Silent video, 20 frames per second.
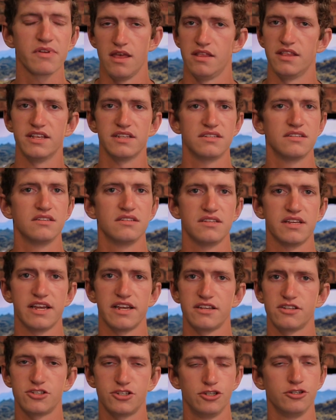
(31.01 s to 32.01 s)
this is
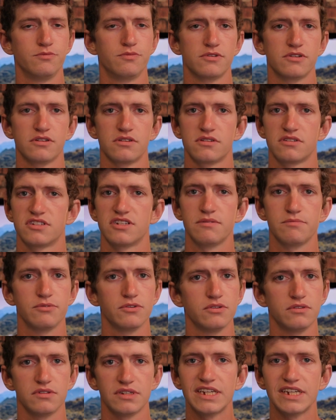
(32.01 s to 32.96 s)
a super simple,